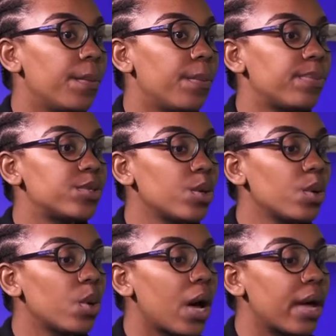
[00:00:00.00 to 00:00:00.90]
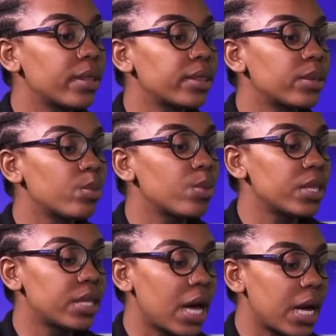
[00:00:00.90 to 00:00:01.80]
So,
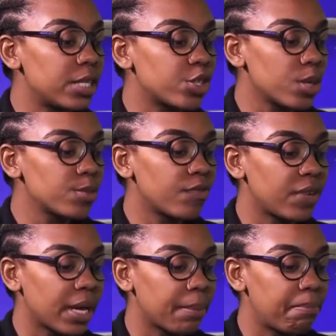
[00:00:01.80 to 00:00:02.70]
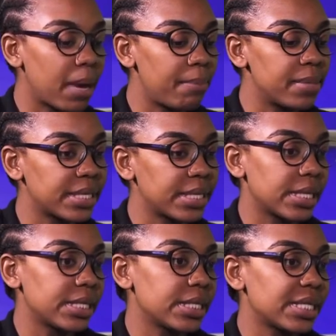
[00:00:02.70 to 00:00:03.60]
in terms of like public
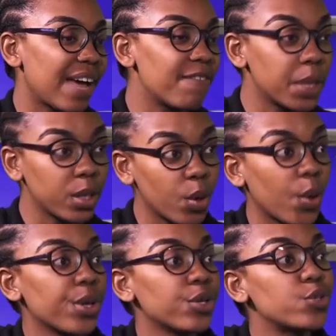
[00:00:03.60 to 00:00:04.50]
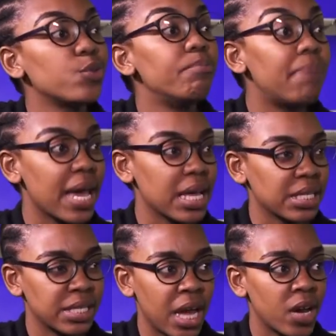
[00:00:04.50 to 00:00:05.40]
sectors, I've been going to banks
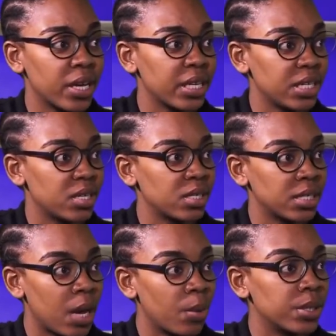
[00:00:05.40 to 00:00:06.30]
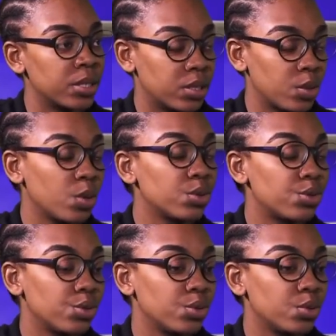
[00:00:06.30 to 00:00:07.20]
directly because I was told
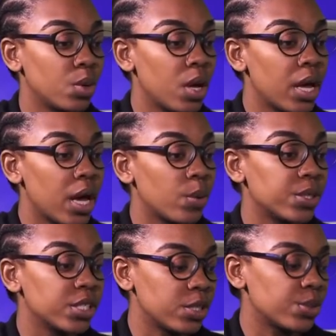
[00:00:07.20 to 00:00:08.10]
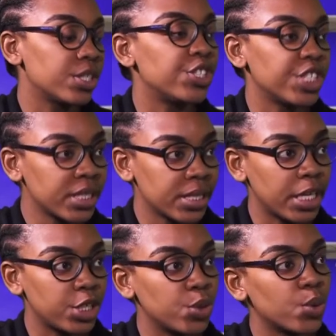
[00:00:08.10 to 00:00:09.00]
to. It was suggested
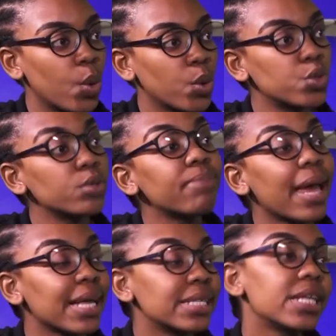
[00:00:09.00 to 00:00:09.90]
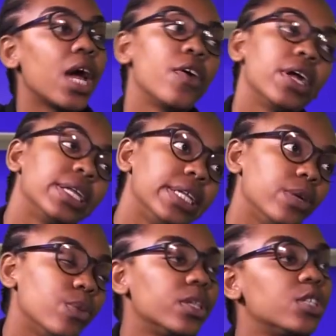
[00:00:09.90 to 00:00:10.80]
that you go to banks directly
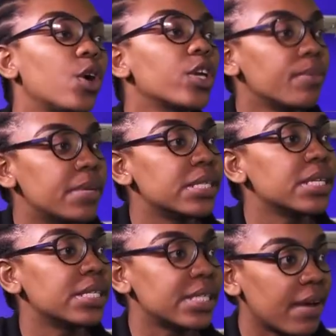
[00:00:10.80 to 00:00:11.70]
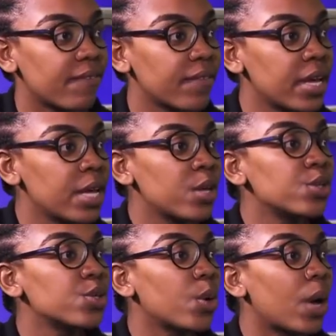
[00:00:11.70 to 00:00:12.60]
with the documents and stuff.
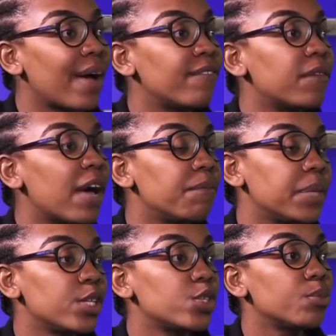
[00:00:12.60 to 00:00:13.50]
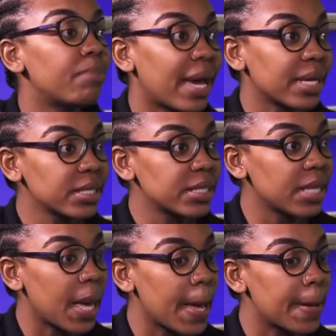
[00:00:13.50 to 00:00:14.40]
So I've been to banks
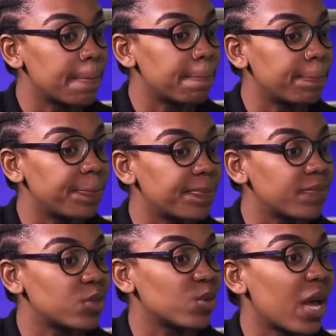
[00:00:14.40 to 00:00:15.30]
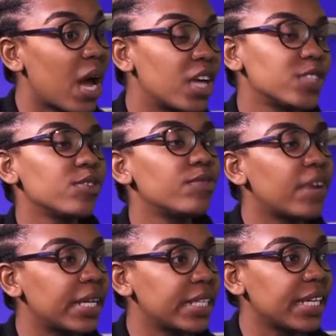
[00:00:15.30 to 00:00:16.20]
to ask for
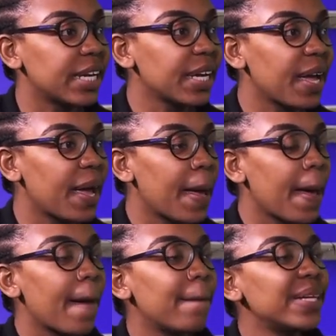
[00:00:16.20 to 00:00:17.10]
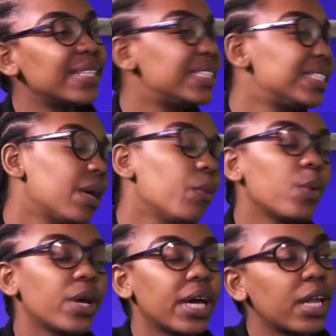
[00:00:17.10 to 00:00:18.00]
funding, but
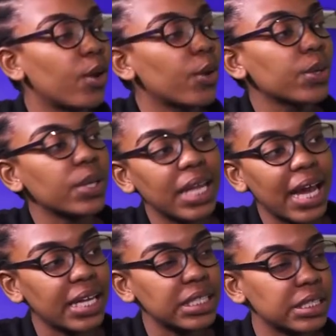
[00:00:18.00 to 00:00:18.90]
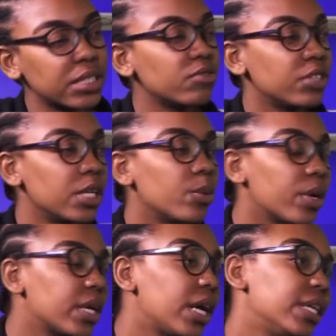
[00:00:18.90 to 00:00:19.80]
somewhere along the line it didn't really
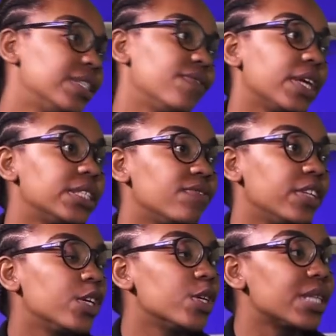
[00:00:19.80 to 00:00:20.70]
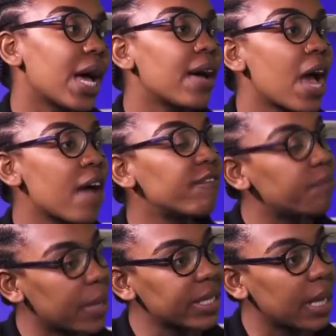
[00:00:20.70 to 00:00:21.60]
work out as effectively because I've
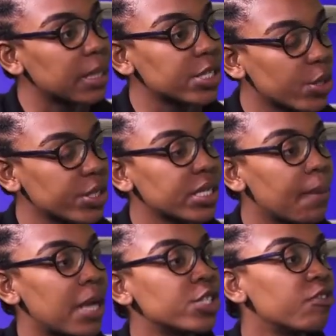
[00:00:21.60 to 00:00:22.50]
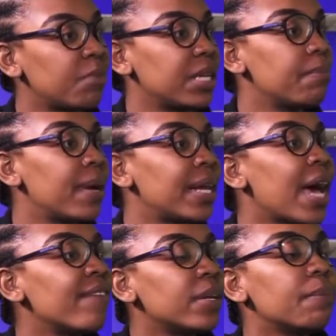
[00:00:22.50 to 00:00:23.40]
made a certain amount of money, but I
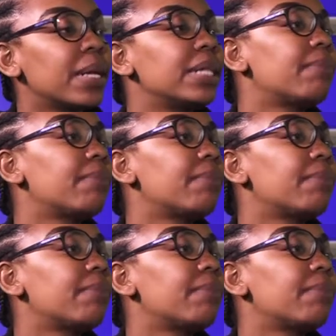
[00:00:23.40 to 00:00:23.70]
haven't met my